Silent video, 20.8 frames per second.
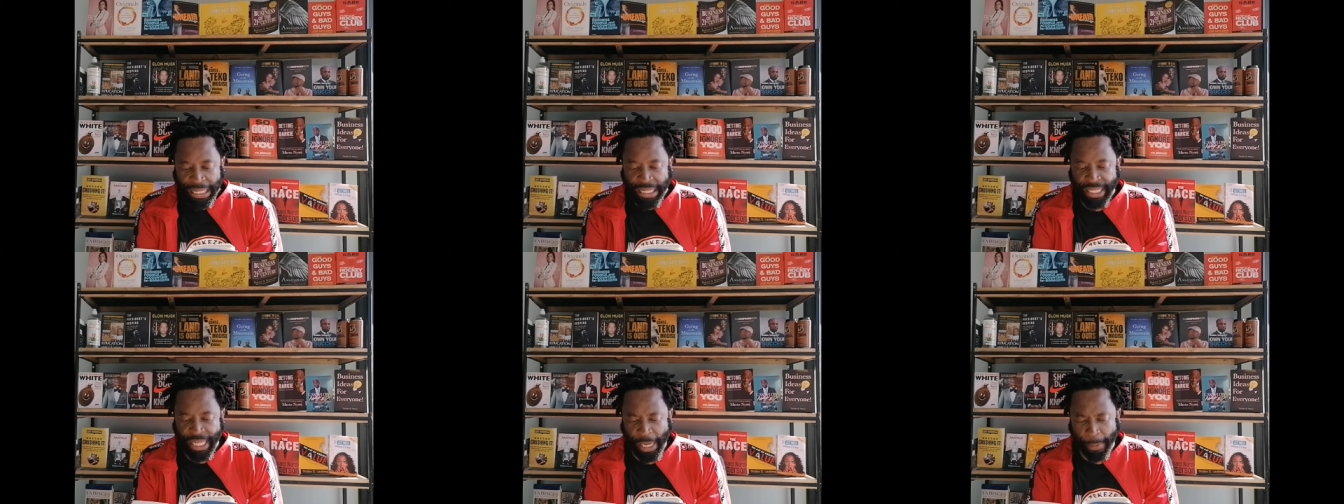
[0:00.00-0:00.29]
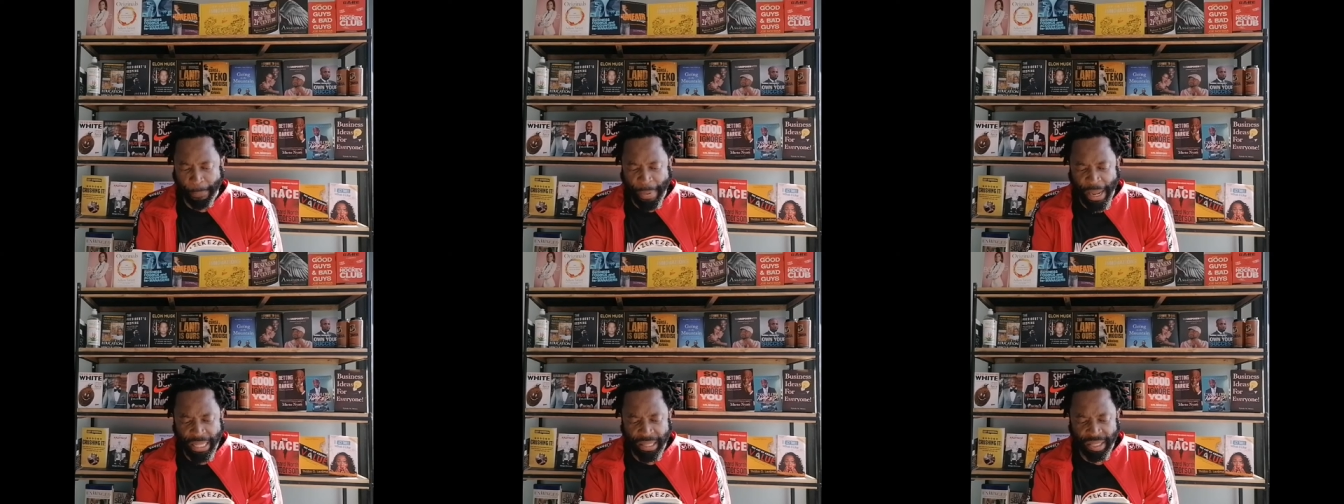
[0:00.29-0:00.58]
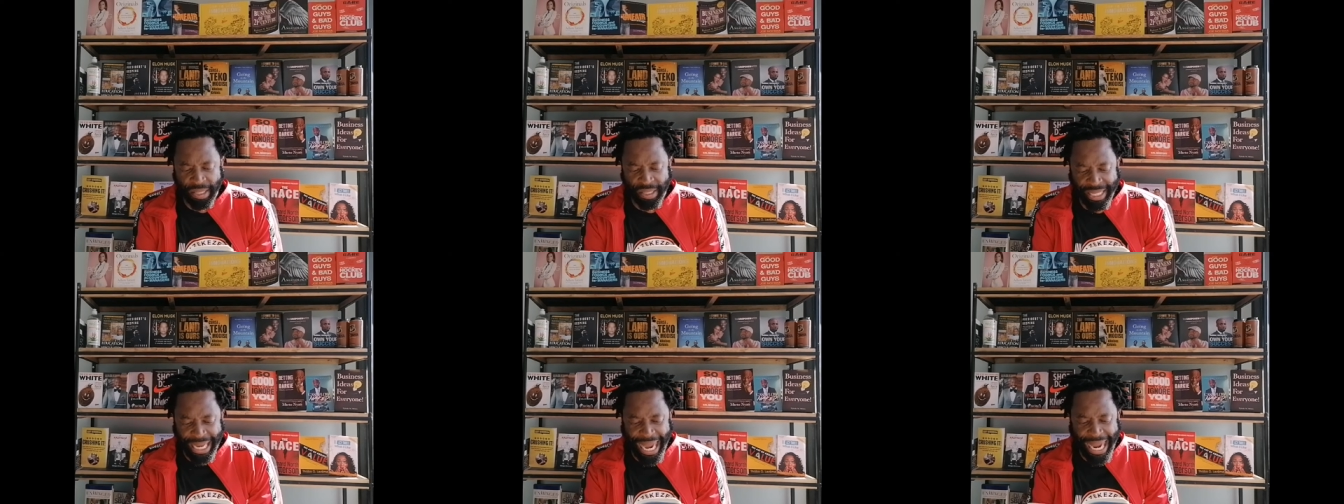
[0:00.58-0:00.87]
Deep
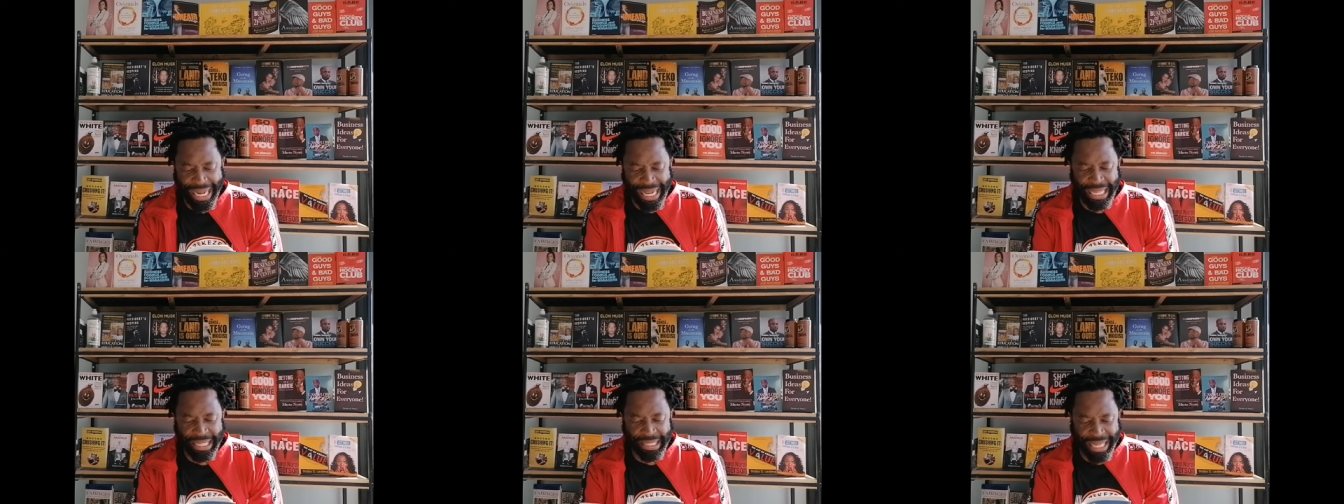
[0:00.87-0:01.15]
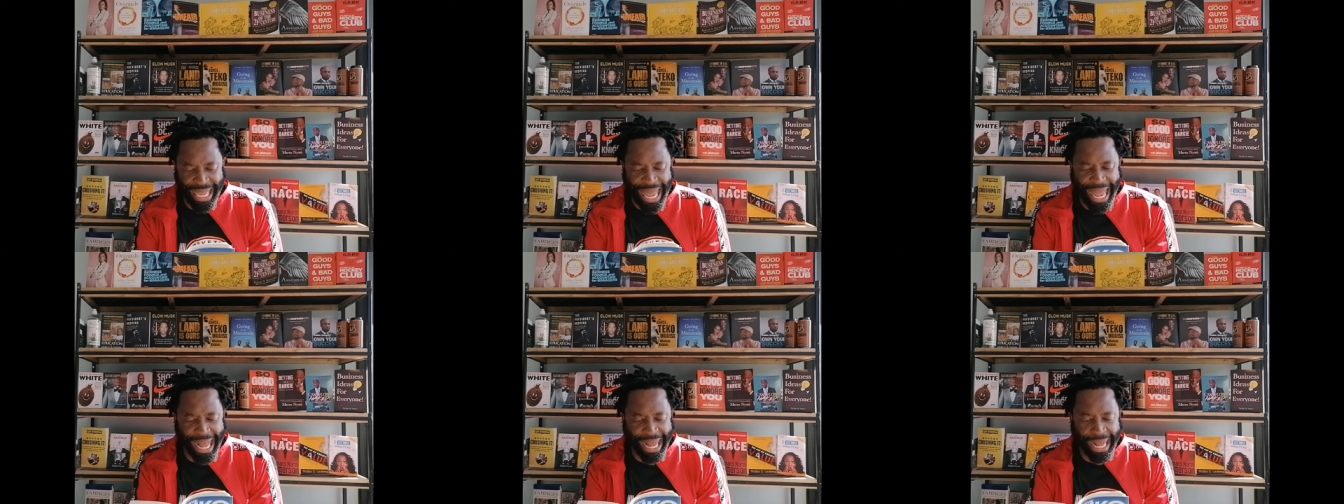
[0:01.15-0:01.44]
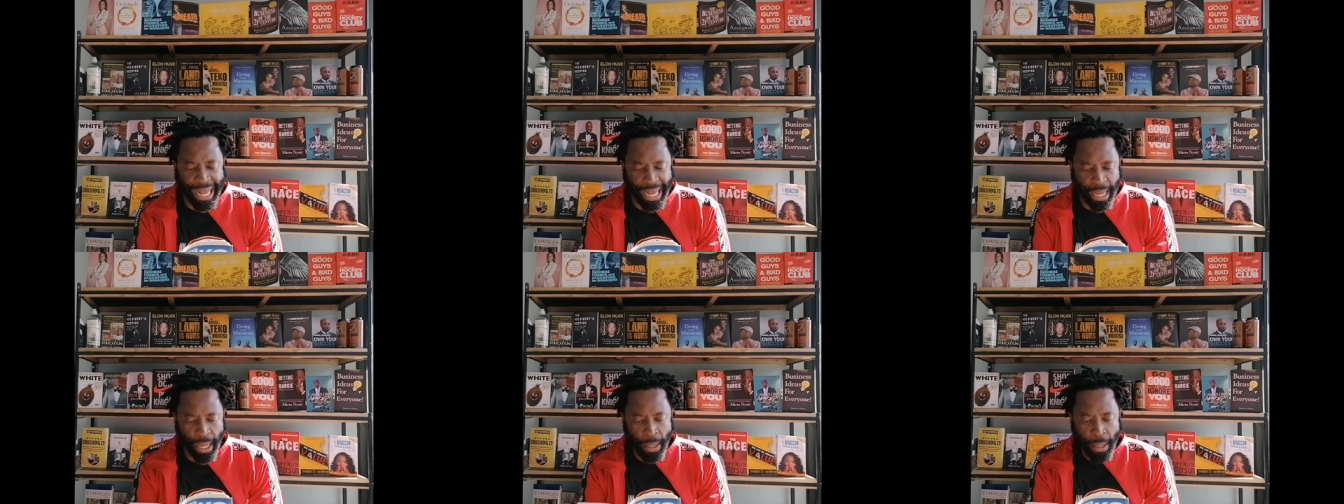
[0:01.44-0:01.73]
inside, his
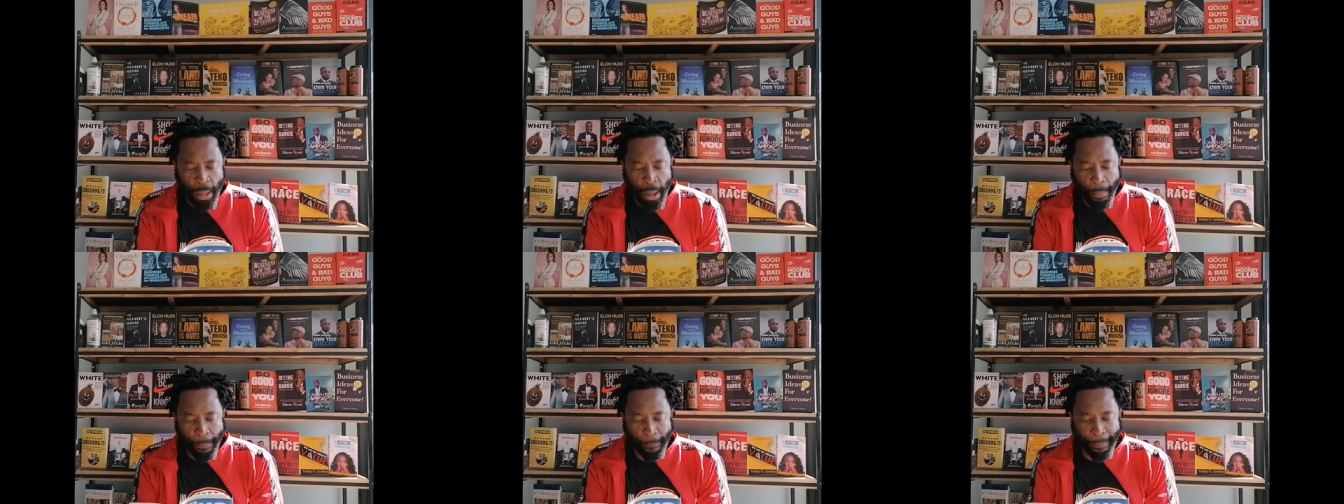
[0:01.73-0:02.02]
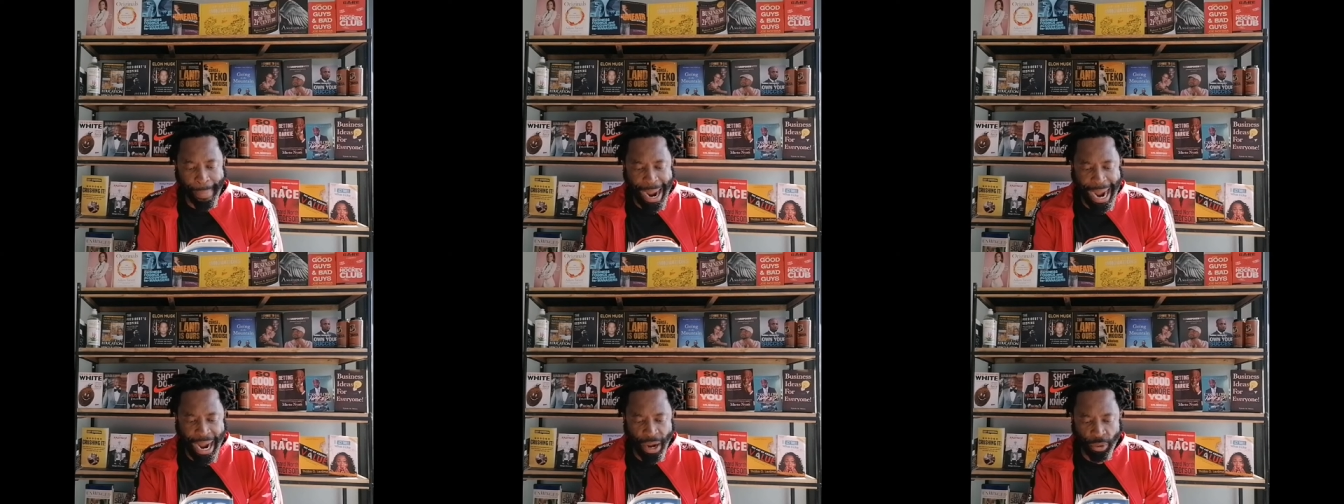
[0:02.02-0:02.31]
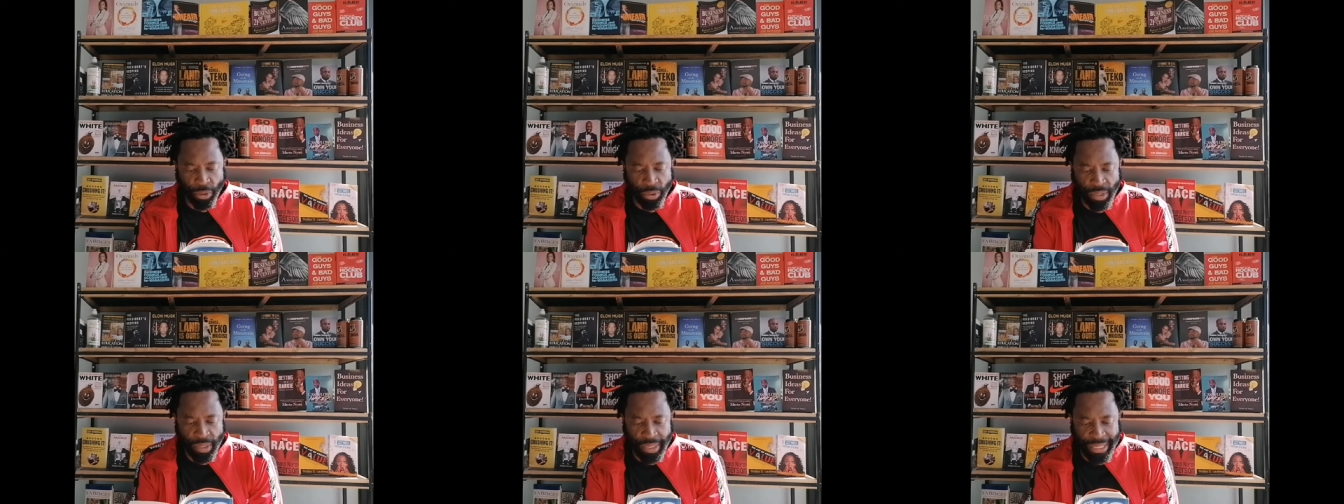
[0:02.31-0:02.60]
anger
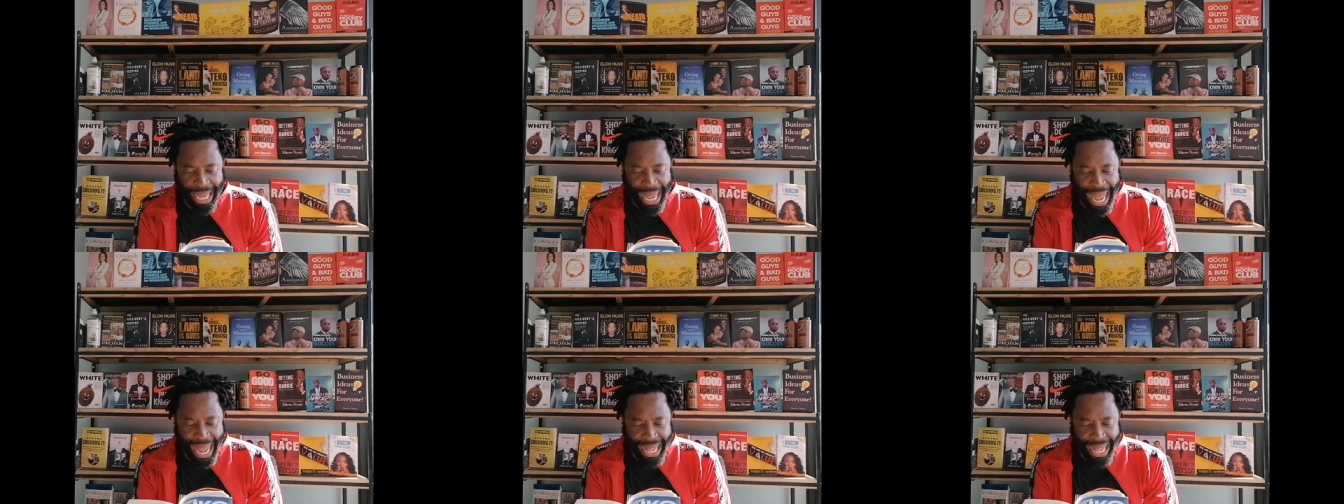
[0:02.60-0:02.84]
mounts